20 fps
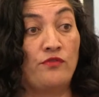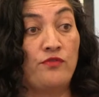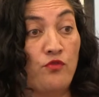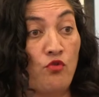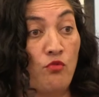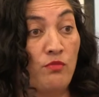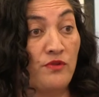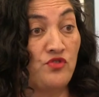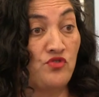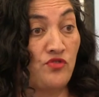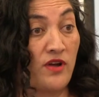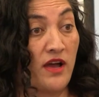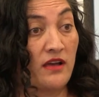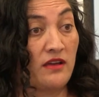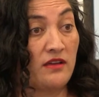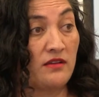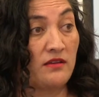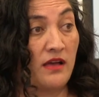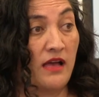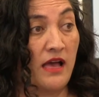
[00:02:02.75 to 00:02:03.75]
form of
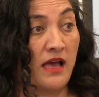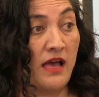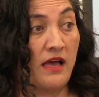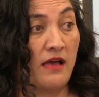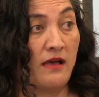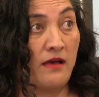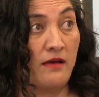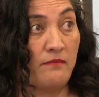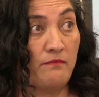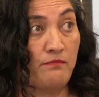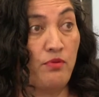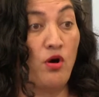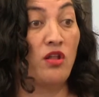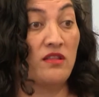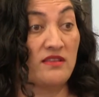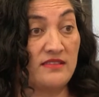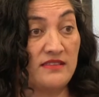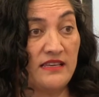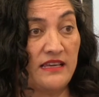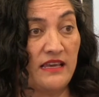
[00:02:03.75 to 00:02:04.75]
drug
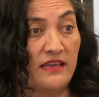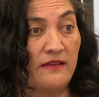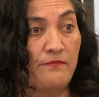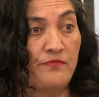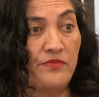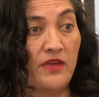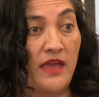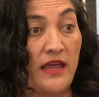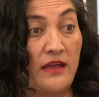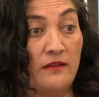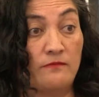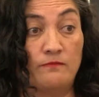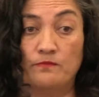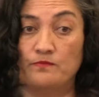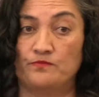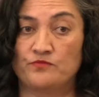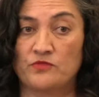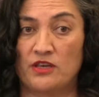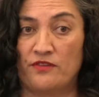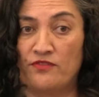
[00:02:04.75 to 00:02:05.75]
policy. And
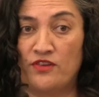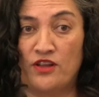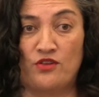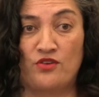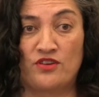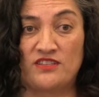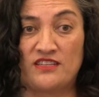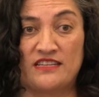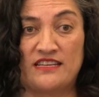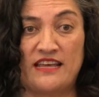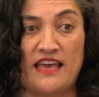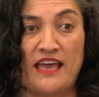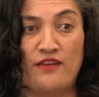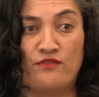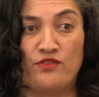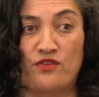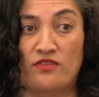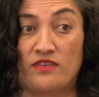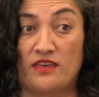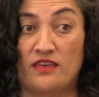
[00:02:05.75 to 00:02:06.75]
if you look today
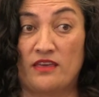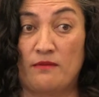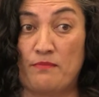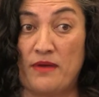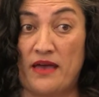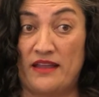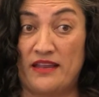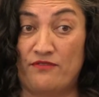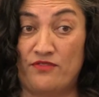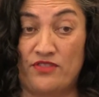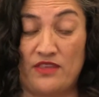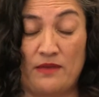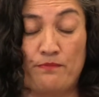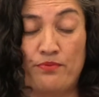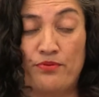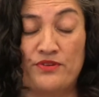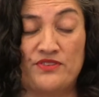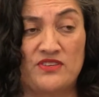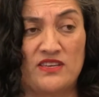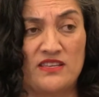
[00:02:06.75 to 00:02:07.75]
and you think about even their
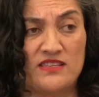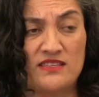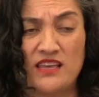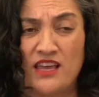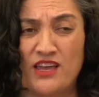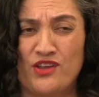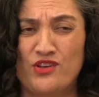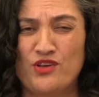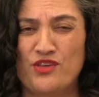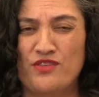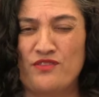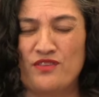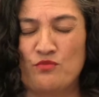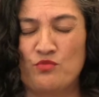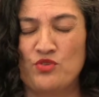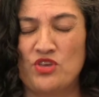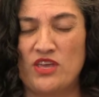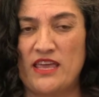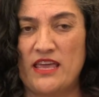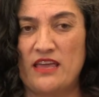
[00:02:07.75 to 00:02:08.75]
prisons, you know,
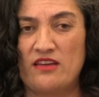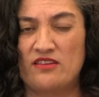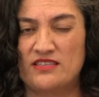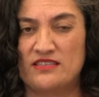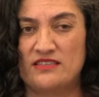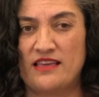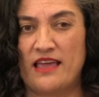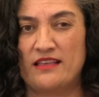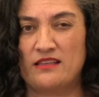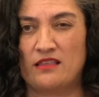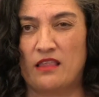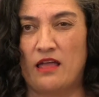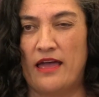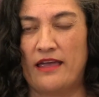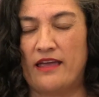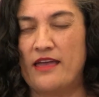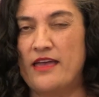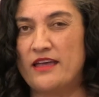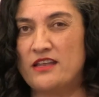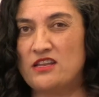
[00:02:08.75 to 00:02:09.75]
when you hear a stat
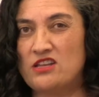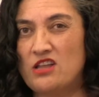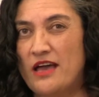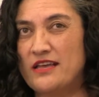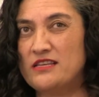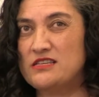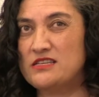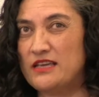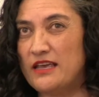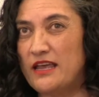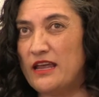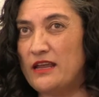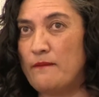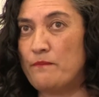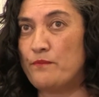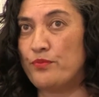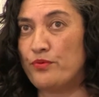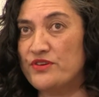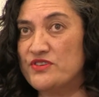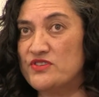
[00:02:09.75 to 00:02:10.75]
like
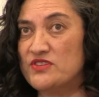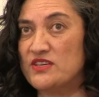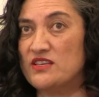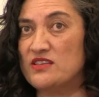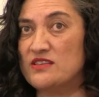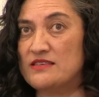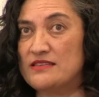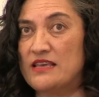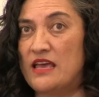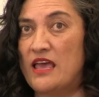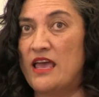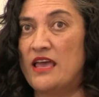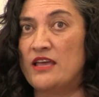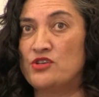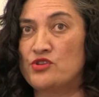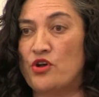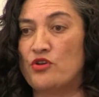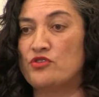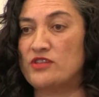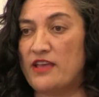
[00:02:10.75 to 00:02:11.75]
19 prisons
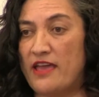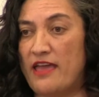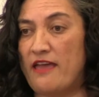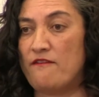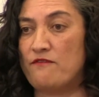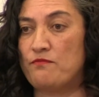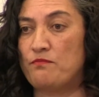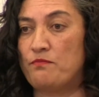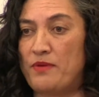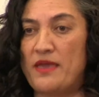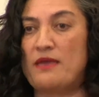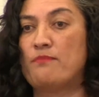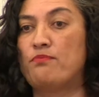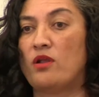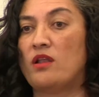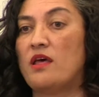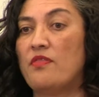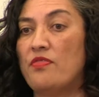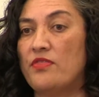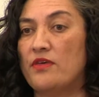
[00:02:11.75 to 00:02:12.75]
don't have
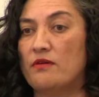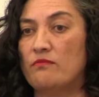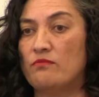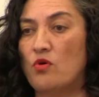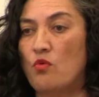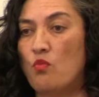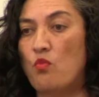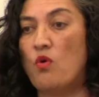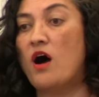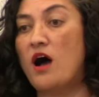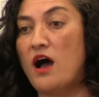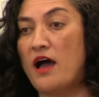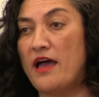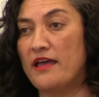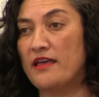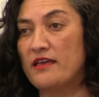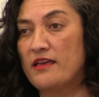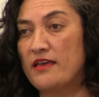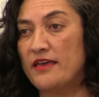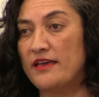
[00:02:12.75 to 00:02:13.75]
people in them,
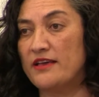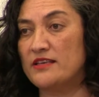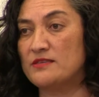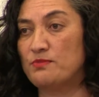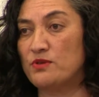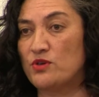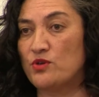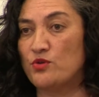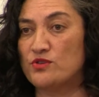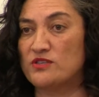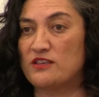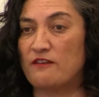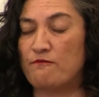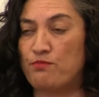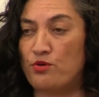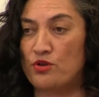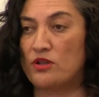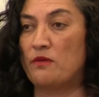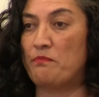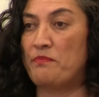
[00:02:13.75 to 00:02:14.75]
why? It's because
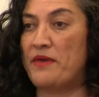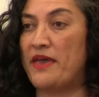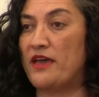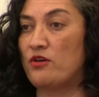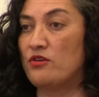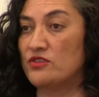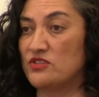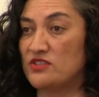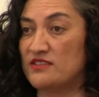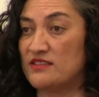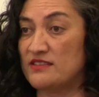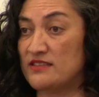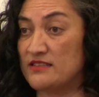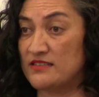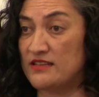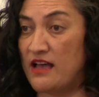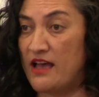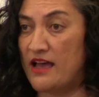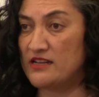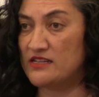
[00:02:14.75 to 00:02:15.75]
they've put it back onto
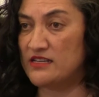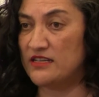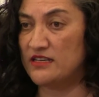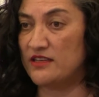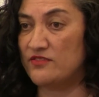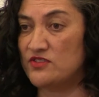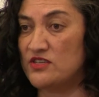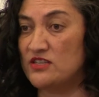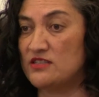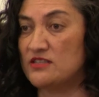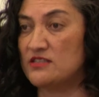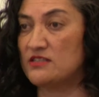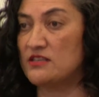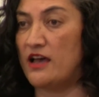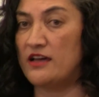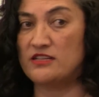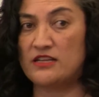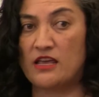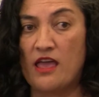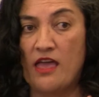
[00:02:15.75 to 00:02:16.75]
society. They keep
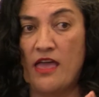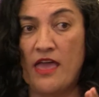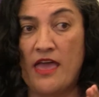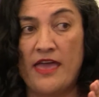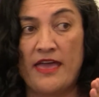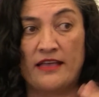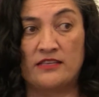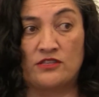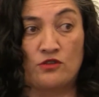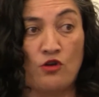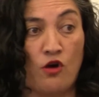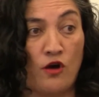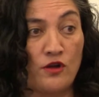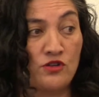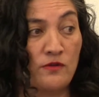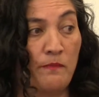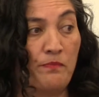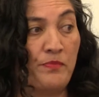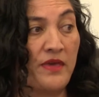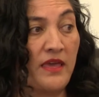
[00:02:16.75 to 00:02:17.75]
deciding it's got
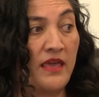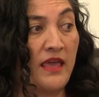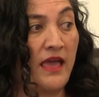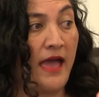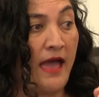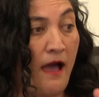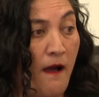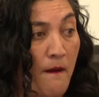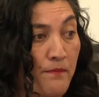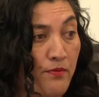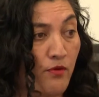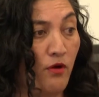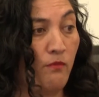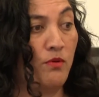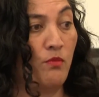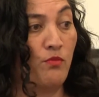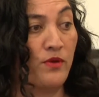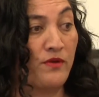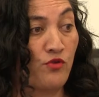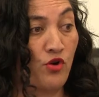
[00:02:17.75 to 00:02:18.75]
to be our
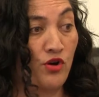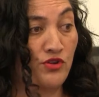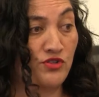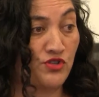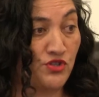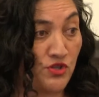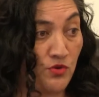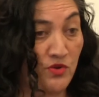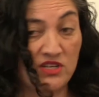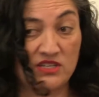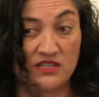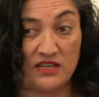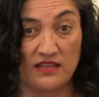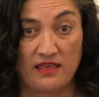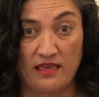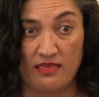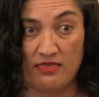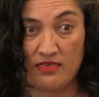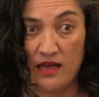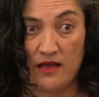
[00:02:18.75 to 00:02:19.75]
problem, we've got to do it
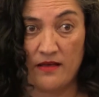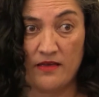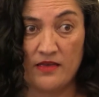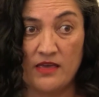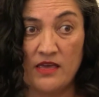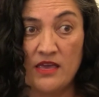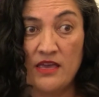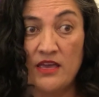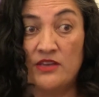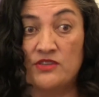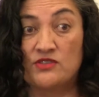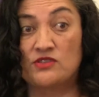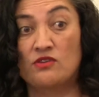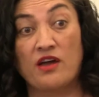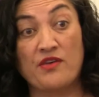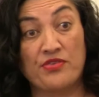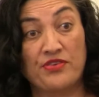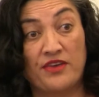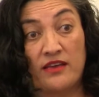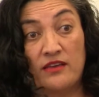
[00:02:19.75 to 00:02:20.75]
together. So
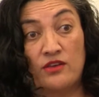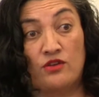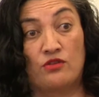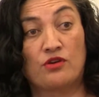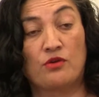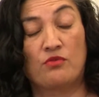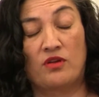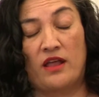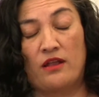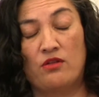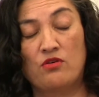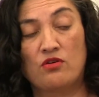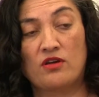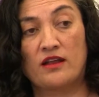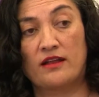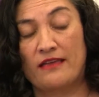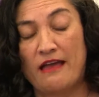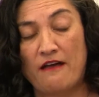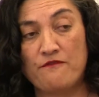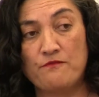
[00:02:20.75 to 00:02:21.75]
I think, you know, when I look
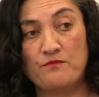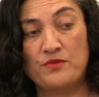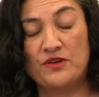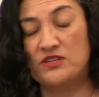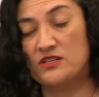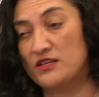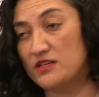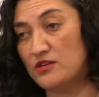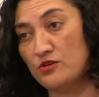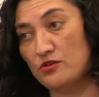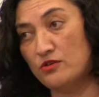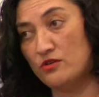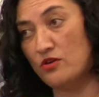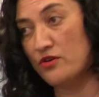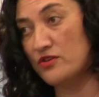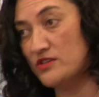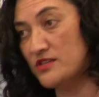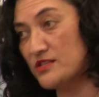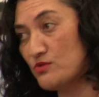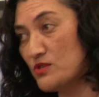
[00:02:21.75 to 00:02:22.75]
at government, and
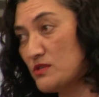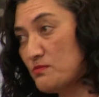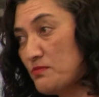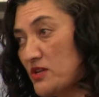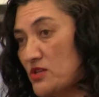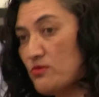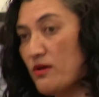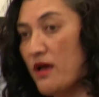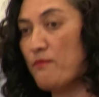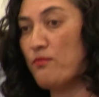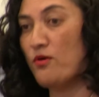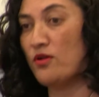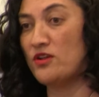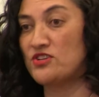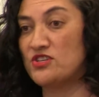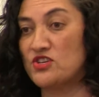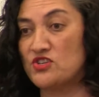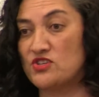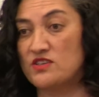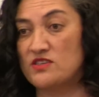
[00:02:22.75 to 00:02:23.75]
no disrespect to our
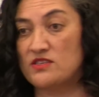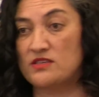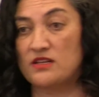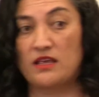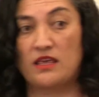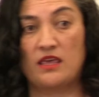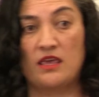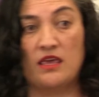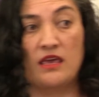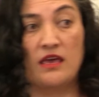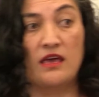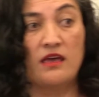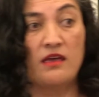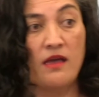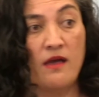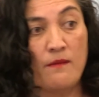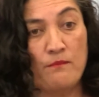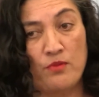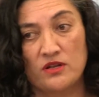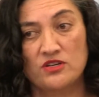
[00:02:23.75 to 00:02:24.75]
politicians that are here,
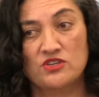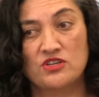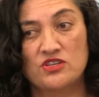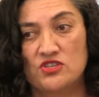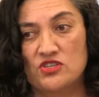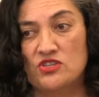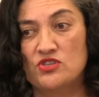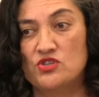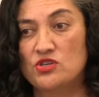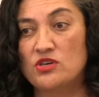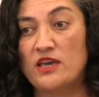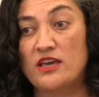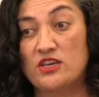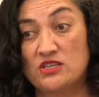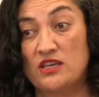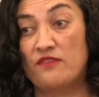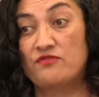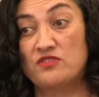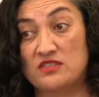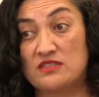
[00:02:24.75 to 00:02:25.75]
politicians, you
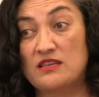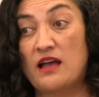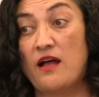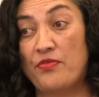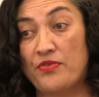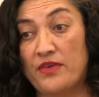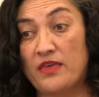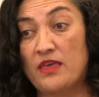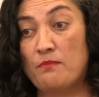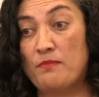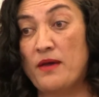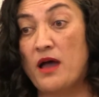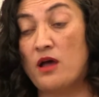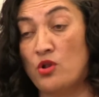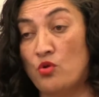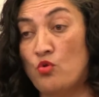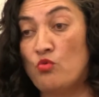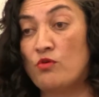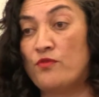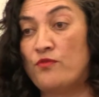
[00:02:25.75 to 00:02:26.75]
actually have to start thinking
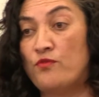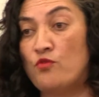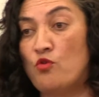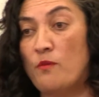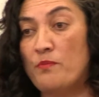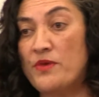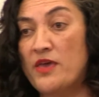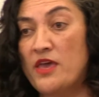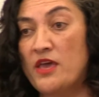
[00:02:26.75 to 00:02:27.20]
about law reform.